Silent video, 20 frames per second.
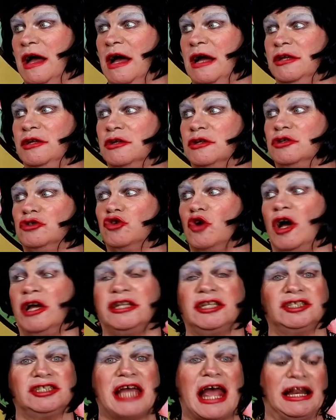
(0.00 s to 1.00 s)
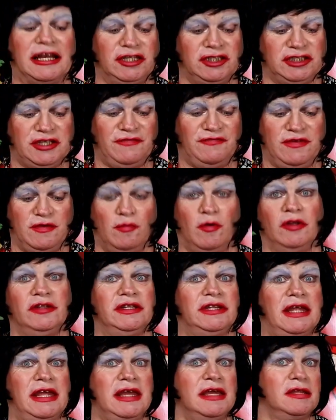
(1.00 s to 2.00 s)
And you can try the challenge if you
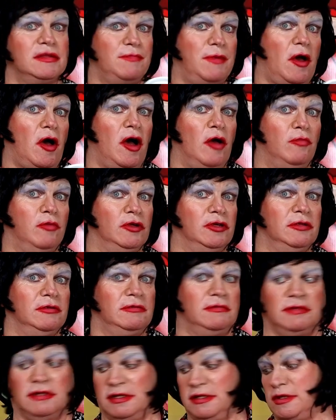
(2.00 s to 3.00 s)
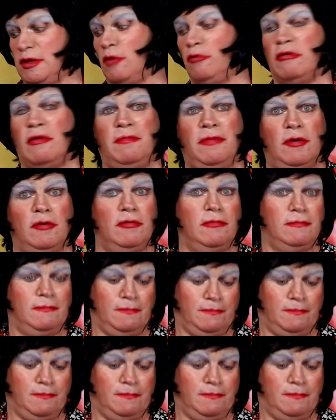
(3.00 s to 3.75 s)
want, dears, but I wouldn't. It's horrible.